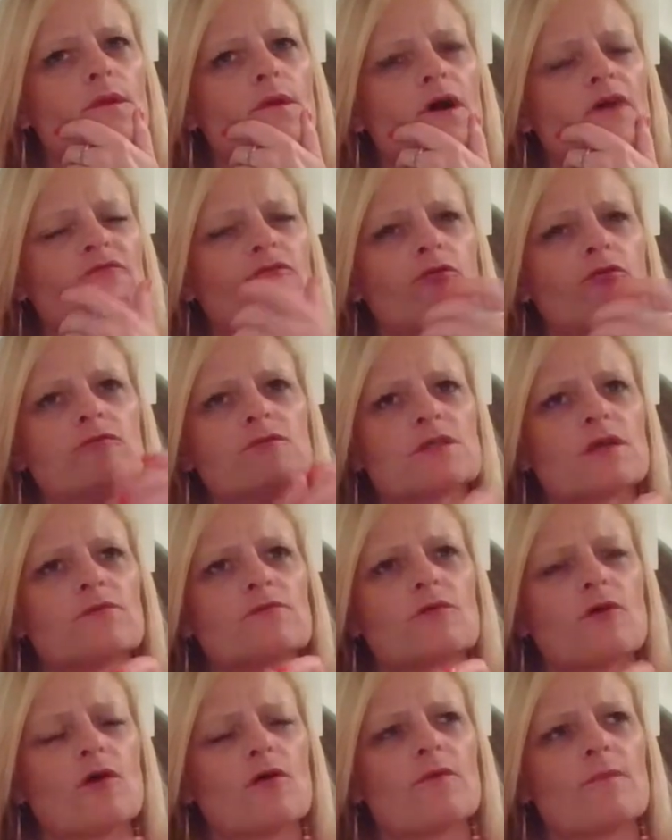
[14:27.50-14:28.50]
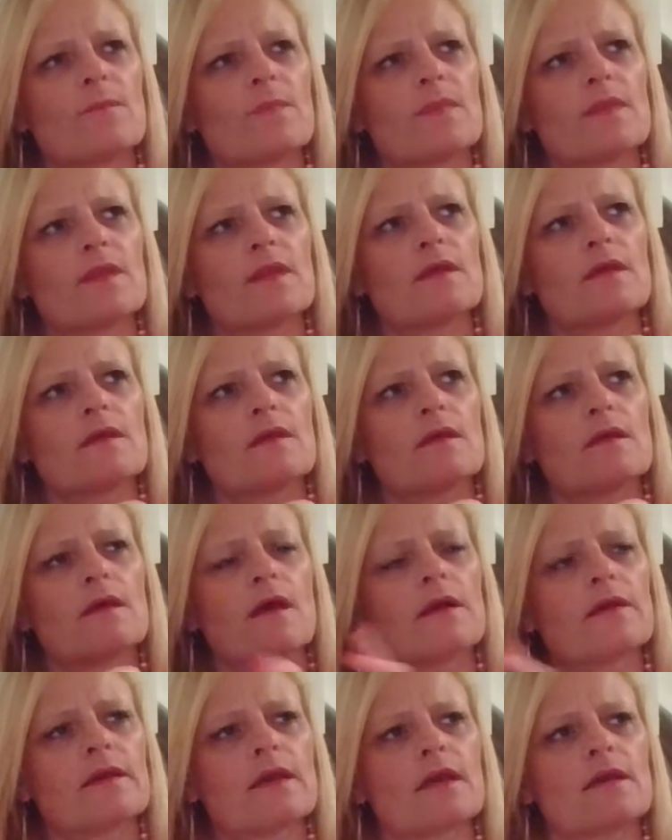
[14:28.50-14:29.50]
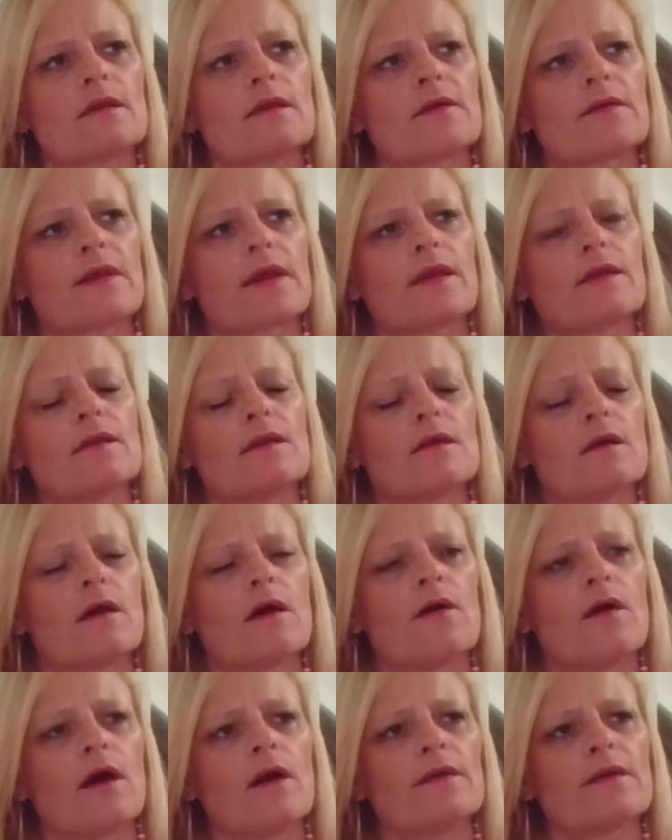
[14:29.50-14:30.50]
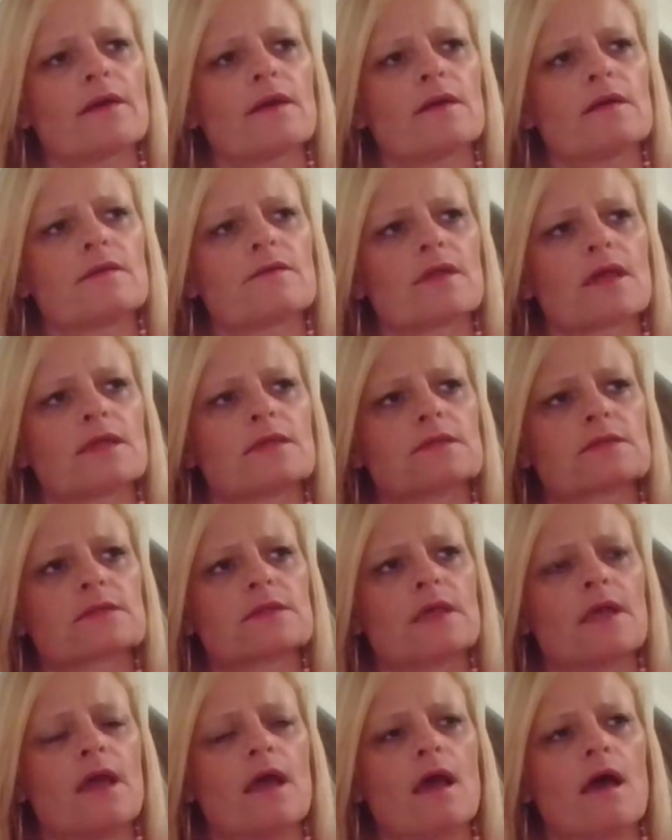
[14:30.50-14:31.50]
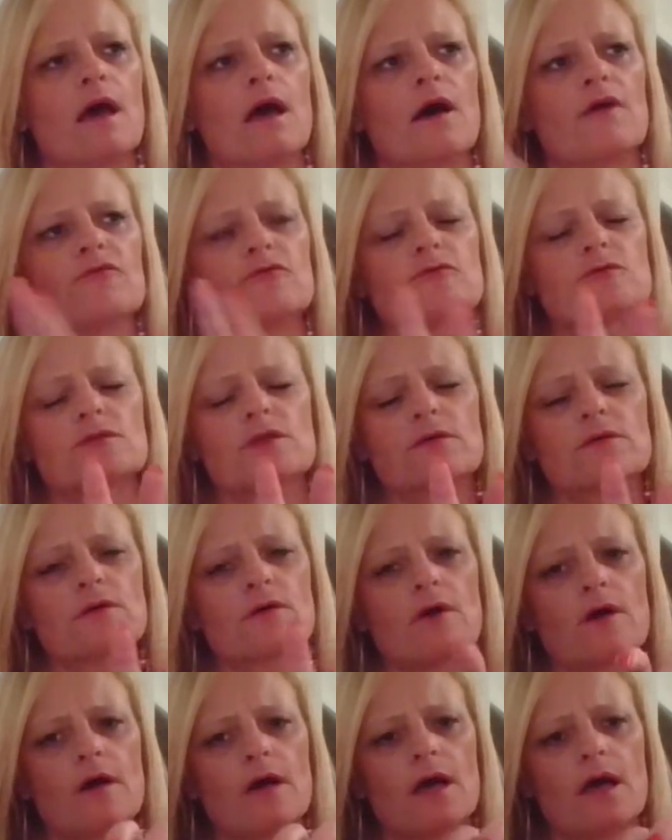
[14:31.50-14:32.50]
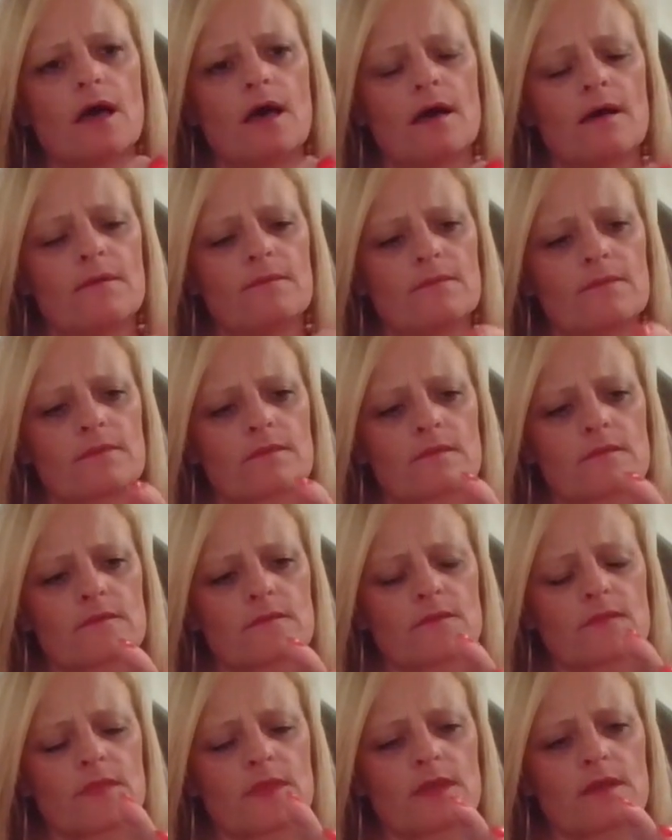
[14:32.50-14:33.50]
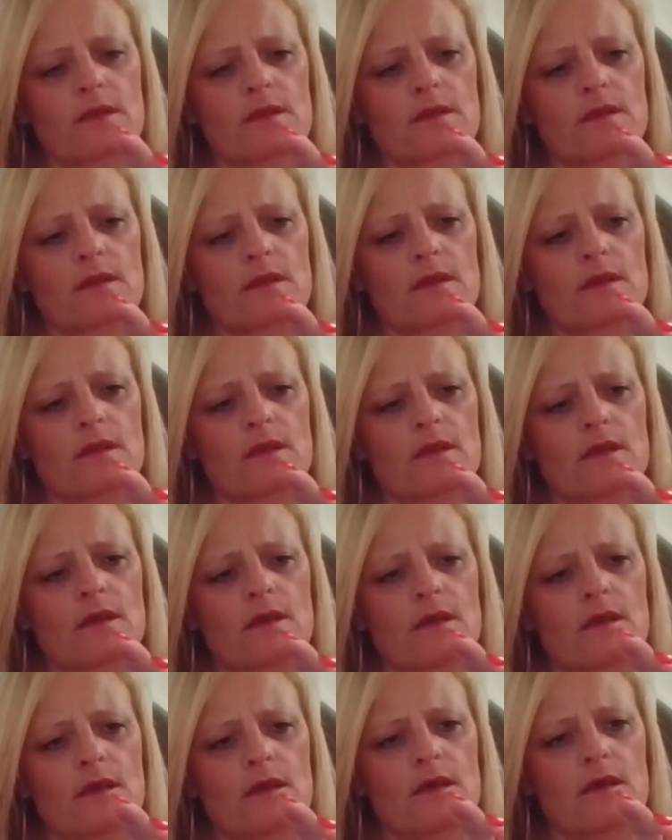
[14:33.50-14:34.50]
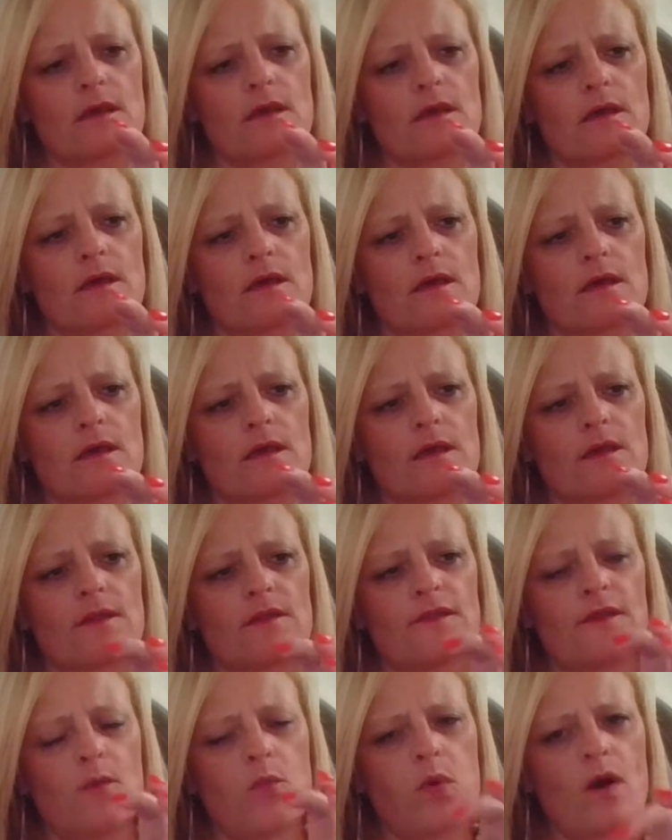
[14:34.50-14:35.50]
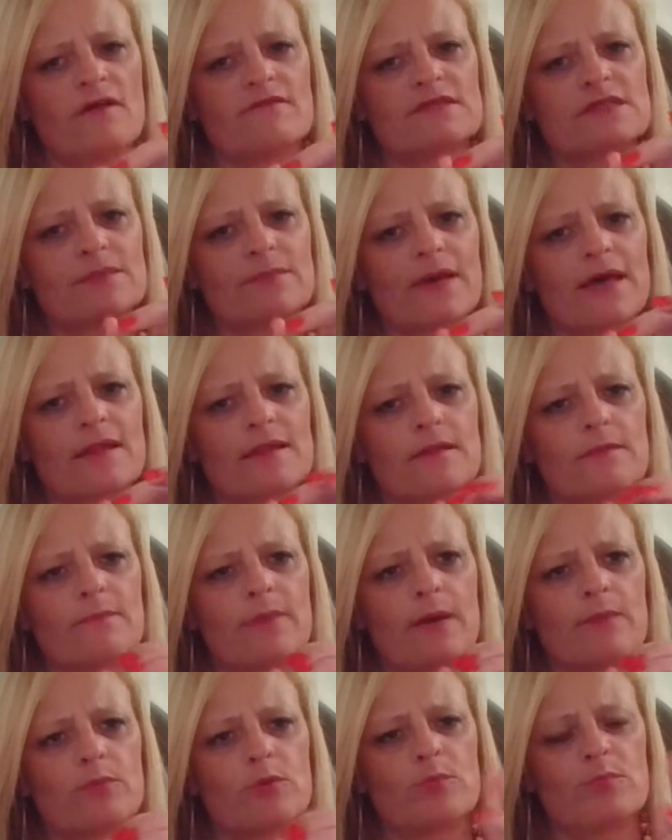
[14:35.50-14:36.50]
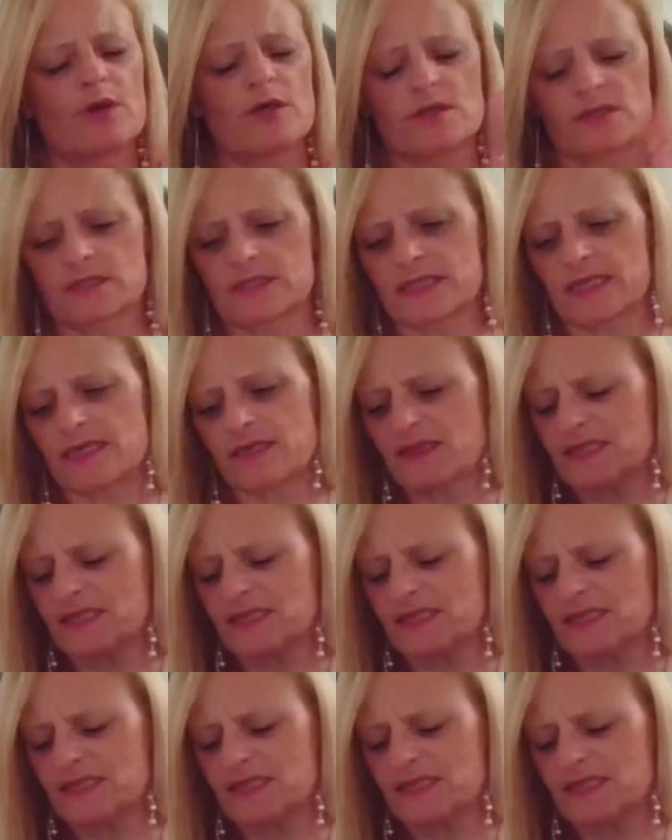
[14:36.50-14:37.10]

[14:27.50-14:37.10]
I've also got, okay, thanks. I've also got, they're worried about the bubble bursting.